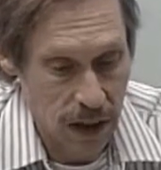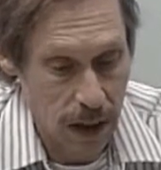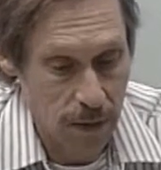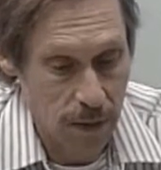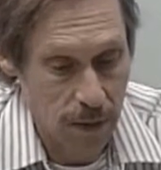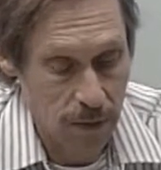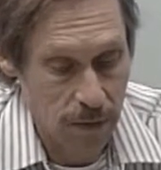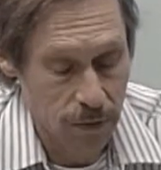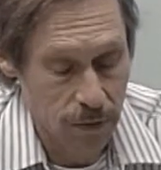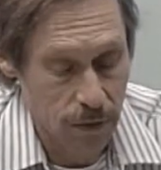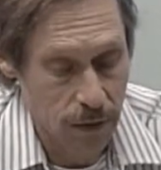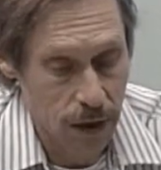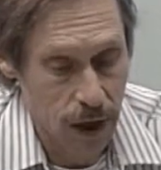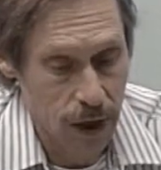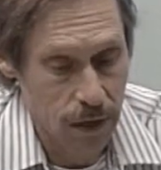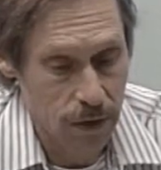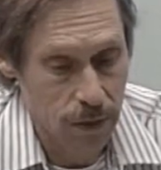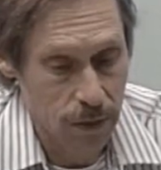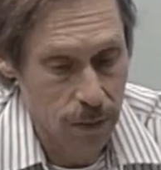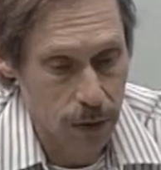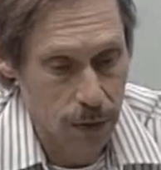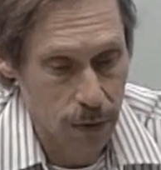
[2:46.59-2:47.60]
For
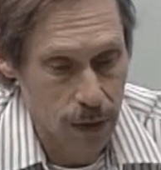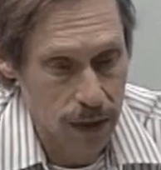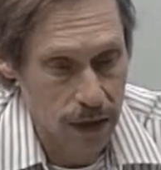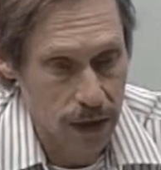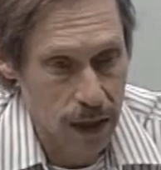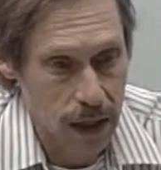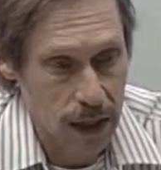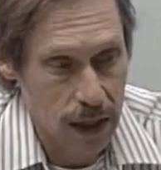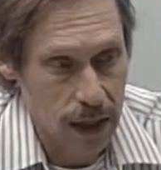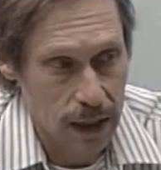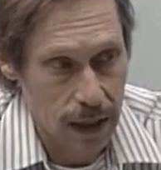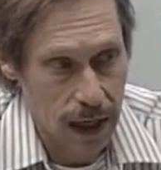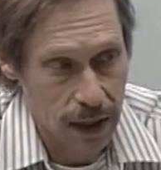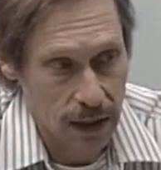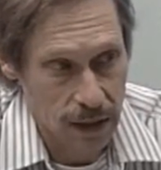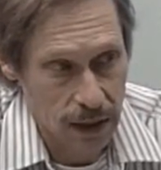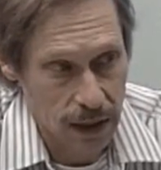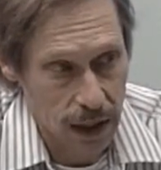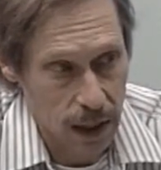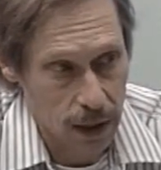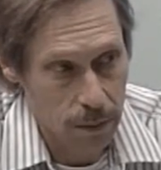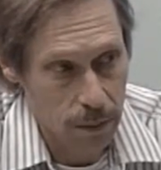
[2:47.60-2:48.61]
other employees, it
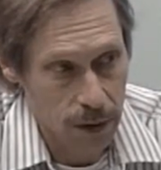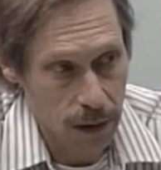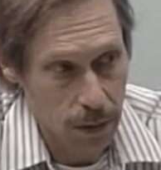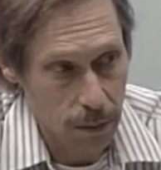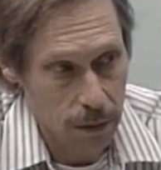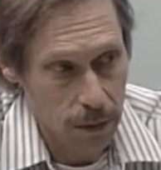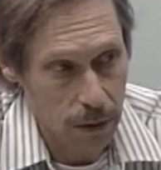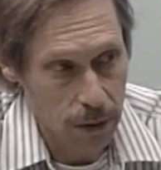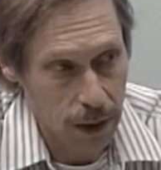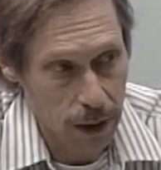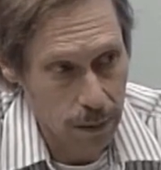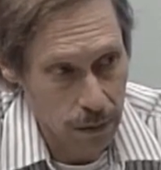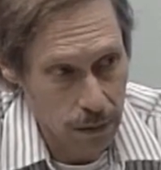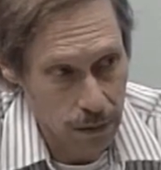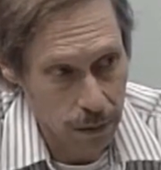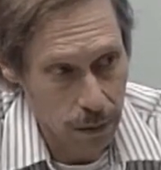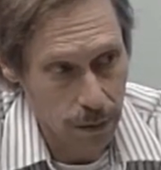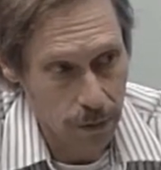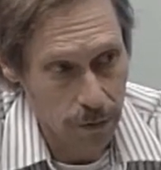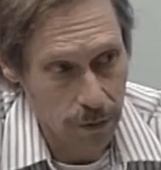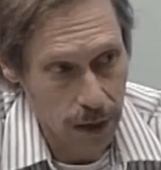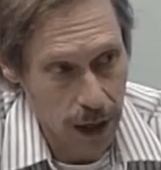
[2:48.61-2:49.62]
actually helped them. We were able to
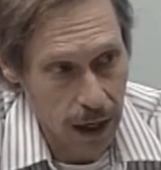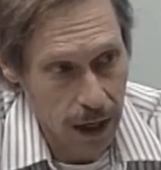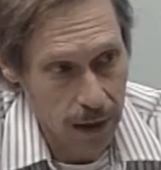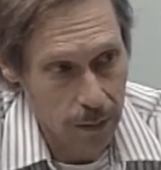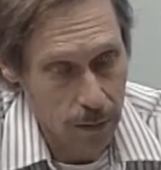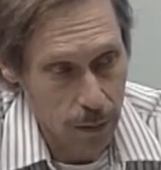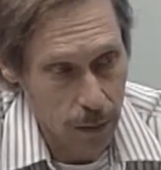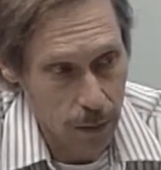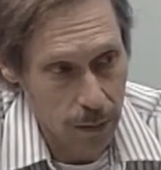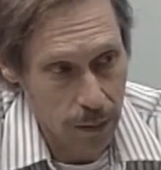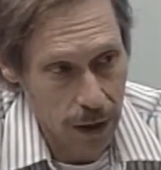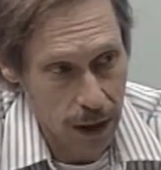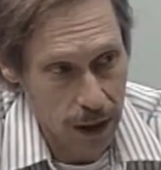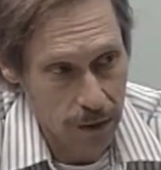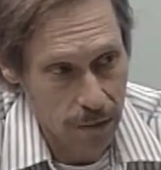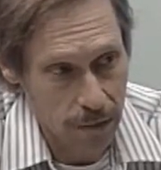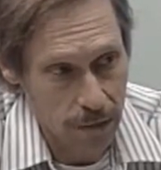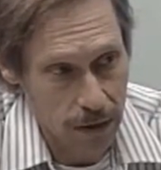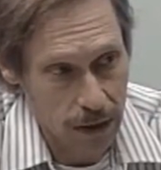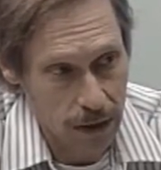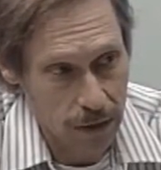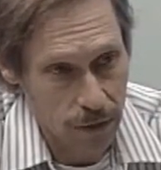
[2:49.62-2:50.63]
provide more
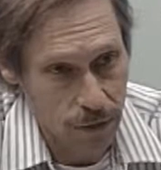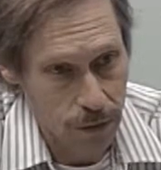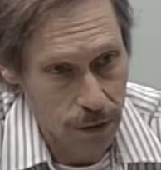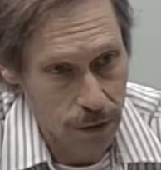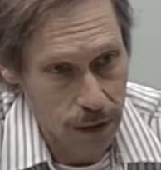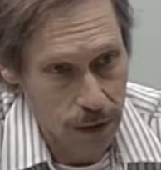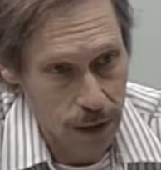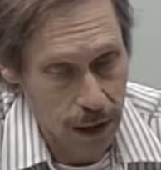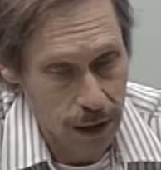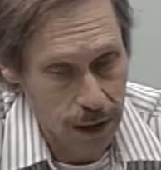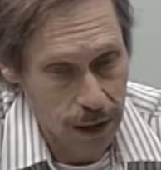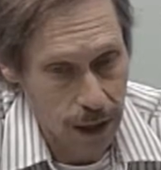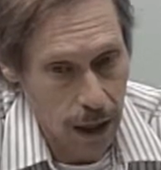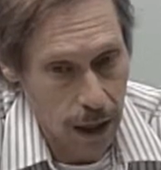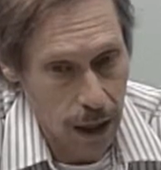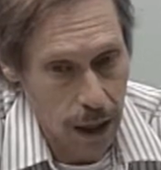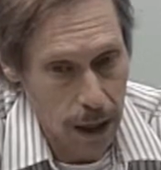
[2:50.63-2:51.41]
benefits for like